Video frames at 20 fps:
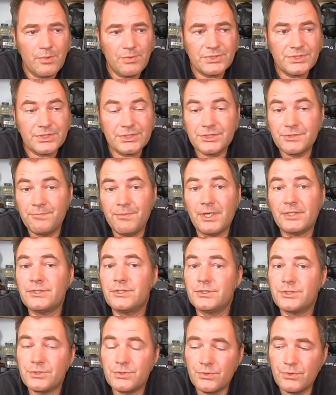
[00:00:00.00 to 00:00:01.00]
I wasn't
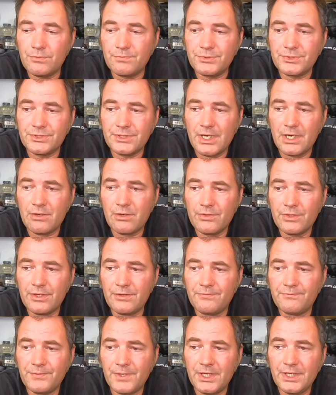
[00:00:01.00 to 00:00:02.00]
expecting troops. Now, are
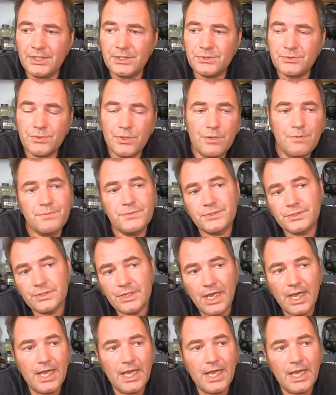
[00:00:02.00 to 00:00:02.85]
they fighting troops?